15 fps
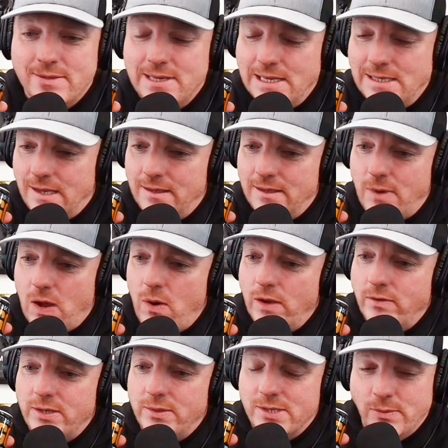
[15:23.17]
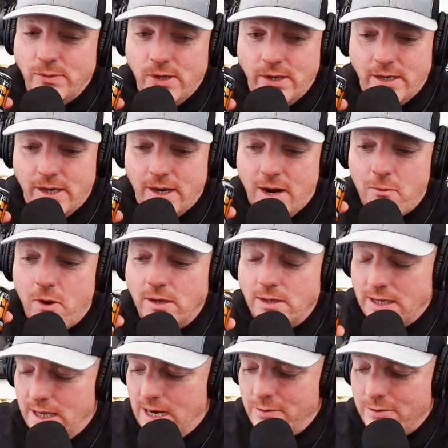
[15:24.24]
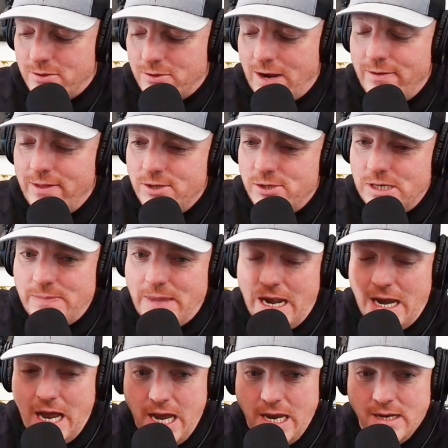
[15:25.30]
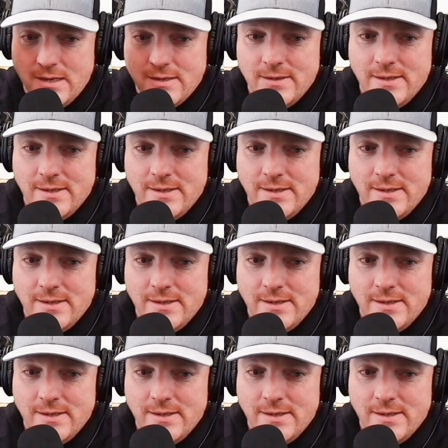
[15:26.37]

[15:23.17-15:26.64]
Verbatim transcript: To my wife. She was home cooking dinner. I walked in, and I was driving the Jeep that night